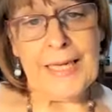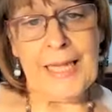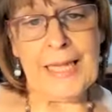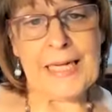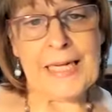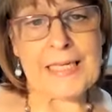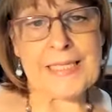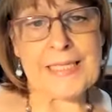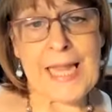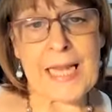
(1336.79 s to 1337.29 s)

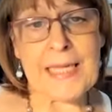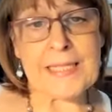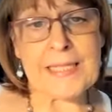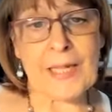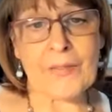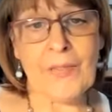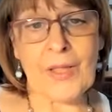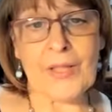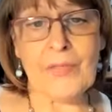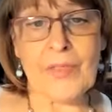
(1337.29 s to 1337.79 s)
In a sense,
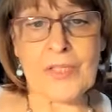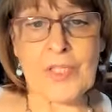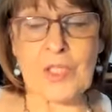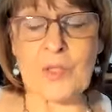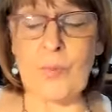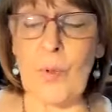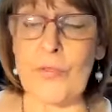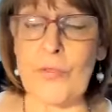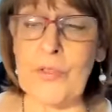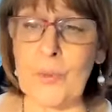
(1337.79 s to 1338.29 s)
I think this
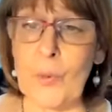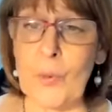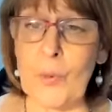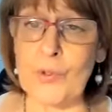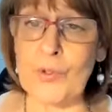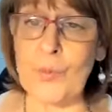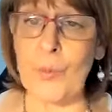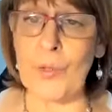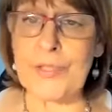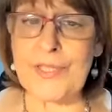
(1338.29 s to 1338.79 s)
is what the
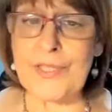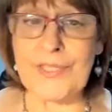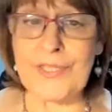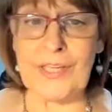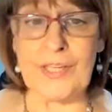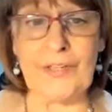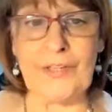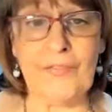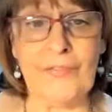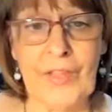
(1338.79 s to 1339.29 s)
Lord wants
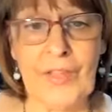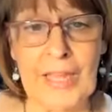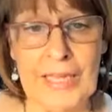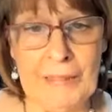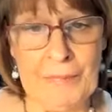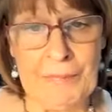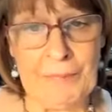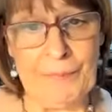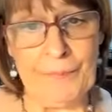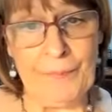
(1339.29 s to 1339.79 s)
to
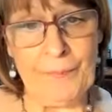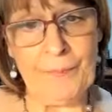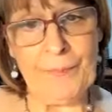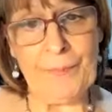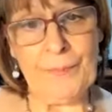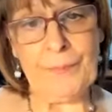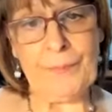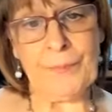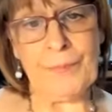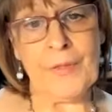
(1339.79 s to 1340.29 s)
convey.
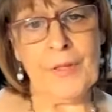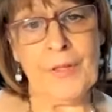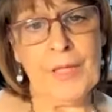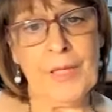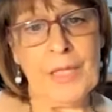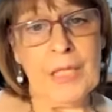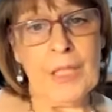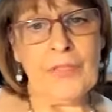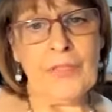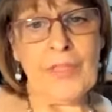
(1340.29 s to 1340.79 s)

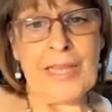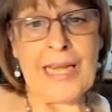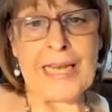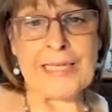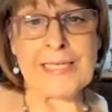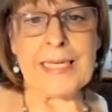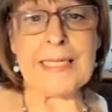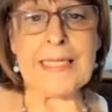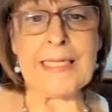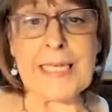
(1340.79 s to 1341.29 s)
Then,
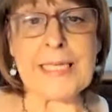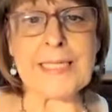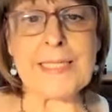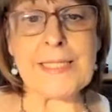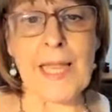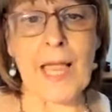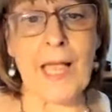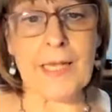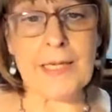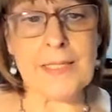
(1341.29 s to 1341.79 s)
as He
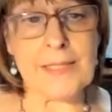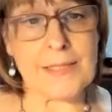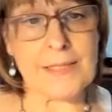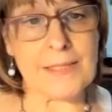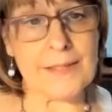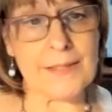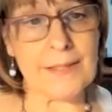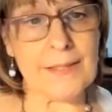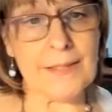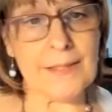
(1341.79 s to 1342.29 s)
leads us